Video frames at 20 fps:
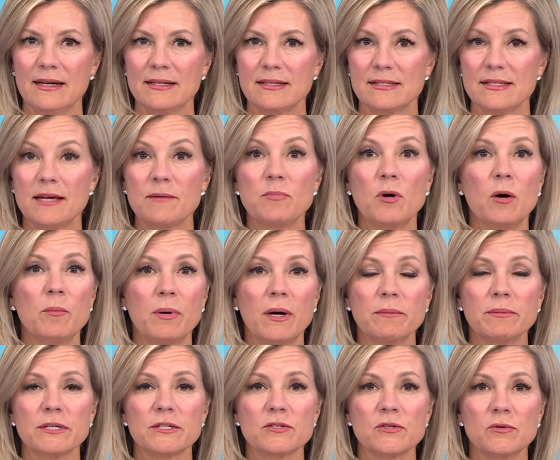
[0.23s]
St. Paul
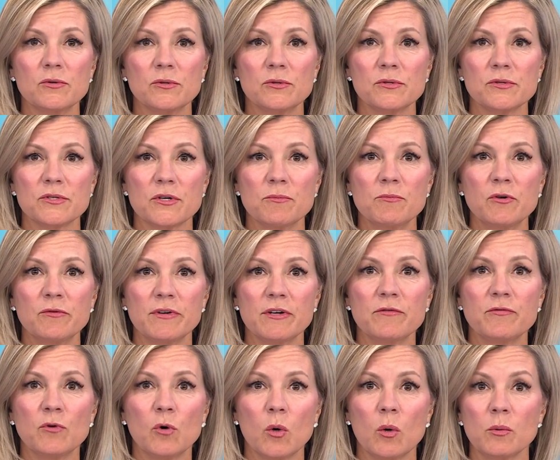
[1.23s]
Public Schools are
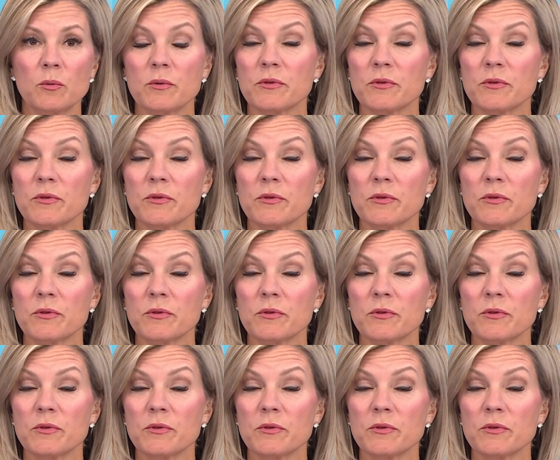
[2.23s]
moving forward